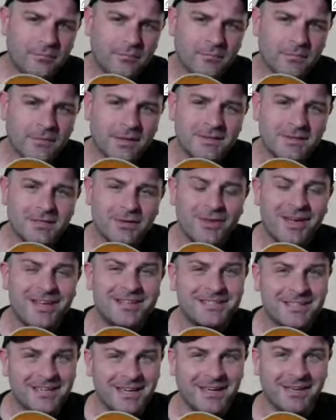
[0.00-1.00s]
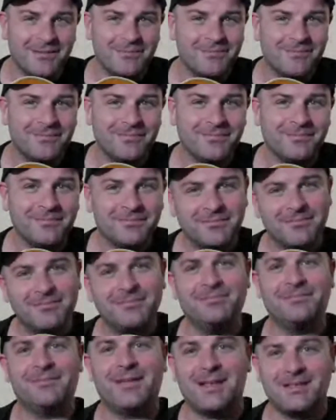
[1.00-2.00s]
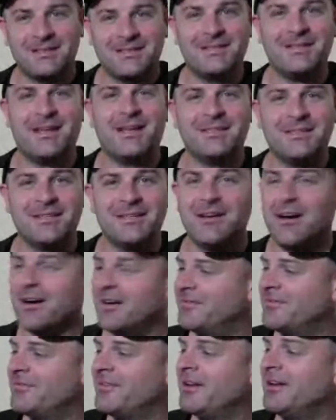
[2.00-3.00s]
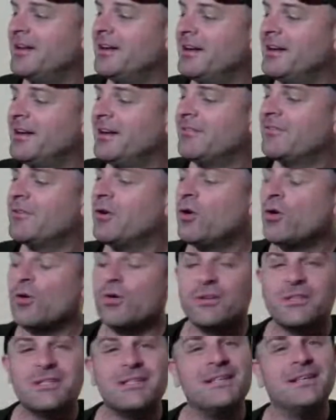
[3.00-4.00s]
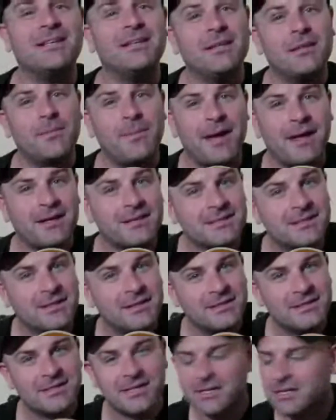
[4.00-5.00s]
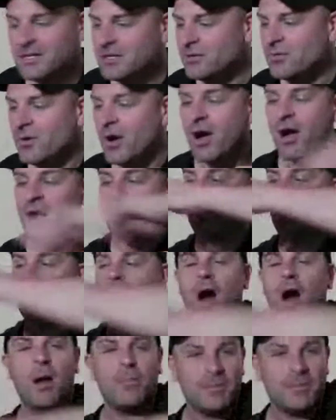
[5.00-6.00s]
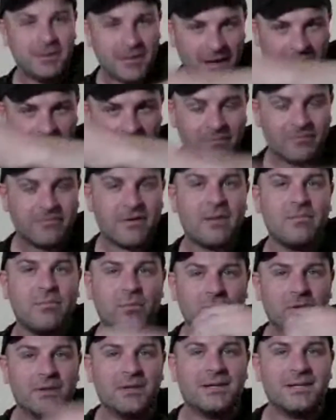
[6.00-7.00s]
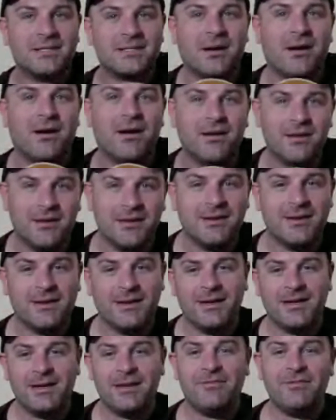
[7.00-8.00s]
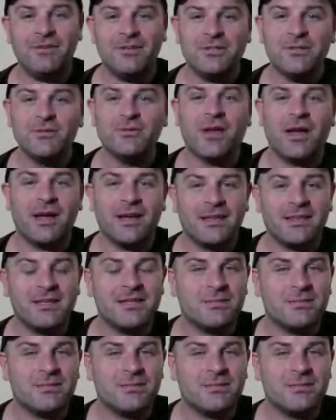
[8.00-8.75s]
So that's it. That's enough. Of course, the patterns continue up and down the fretboard of the guitar, and if you do like this